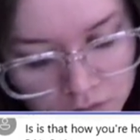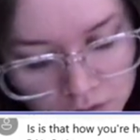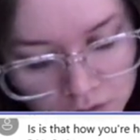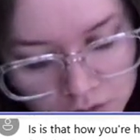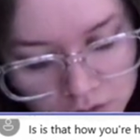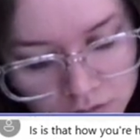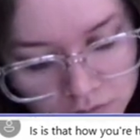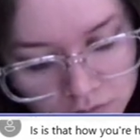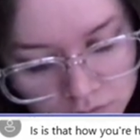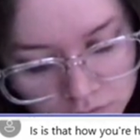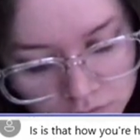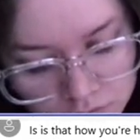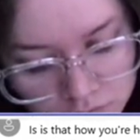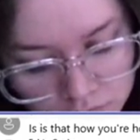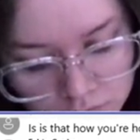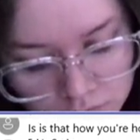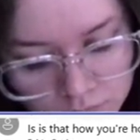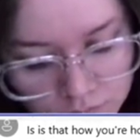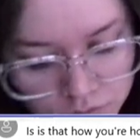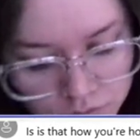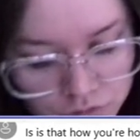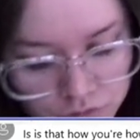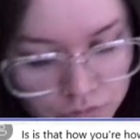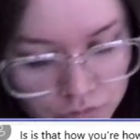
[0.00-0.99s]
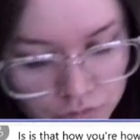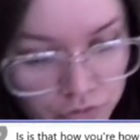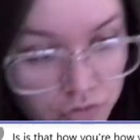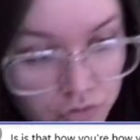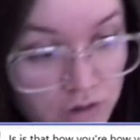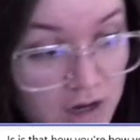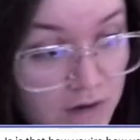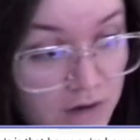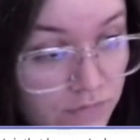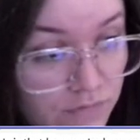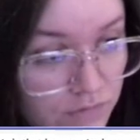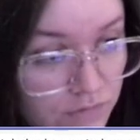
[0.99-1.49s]
Okay.
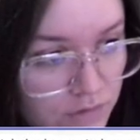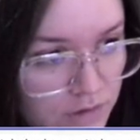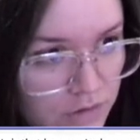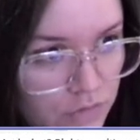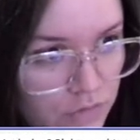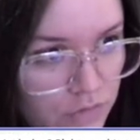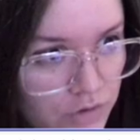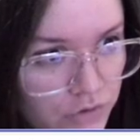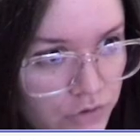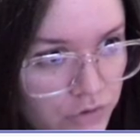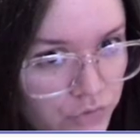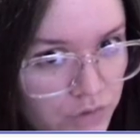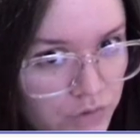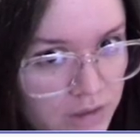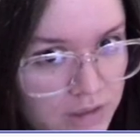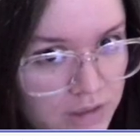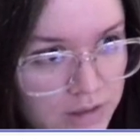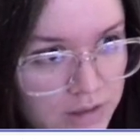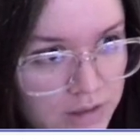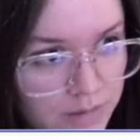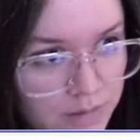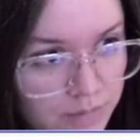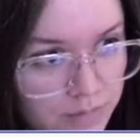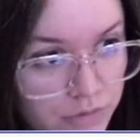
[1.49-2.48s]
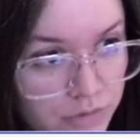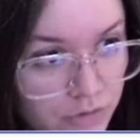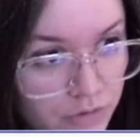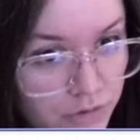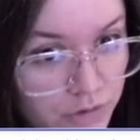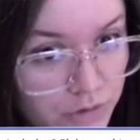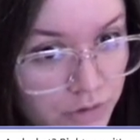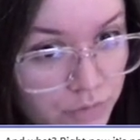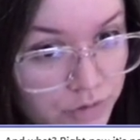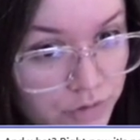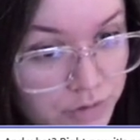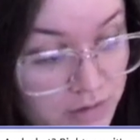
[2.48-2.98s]
So you have you're like
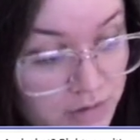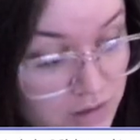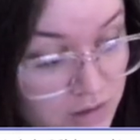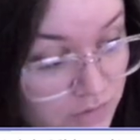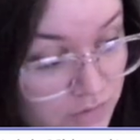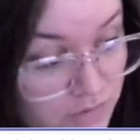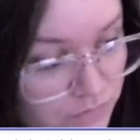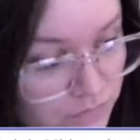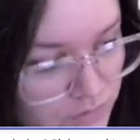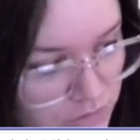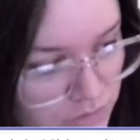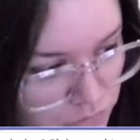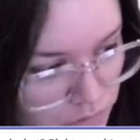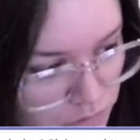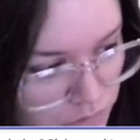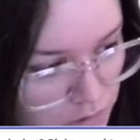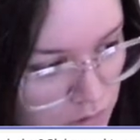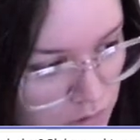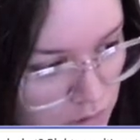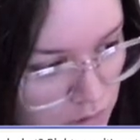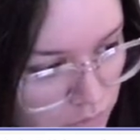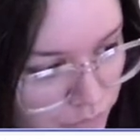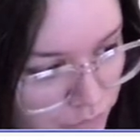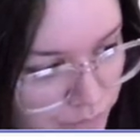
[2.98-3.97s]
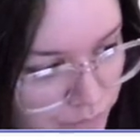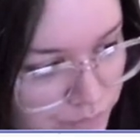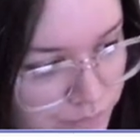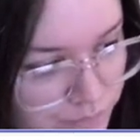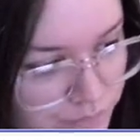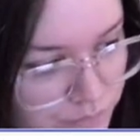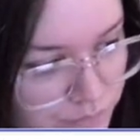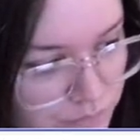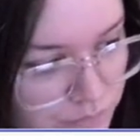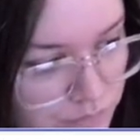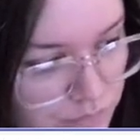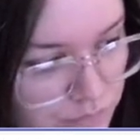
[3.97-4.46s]
employee with benefits right
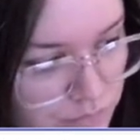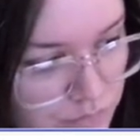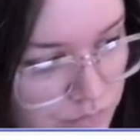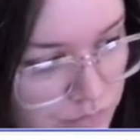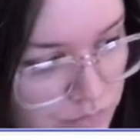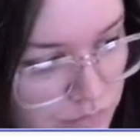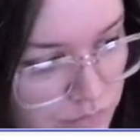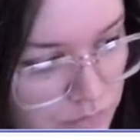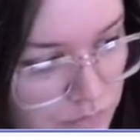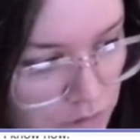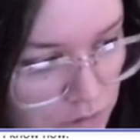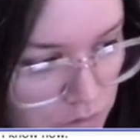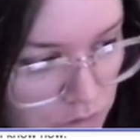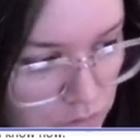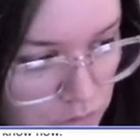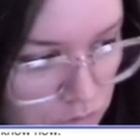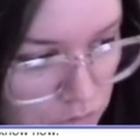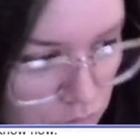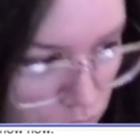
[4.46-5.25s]
now in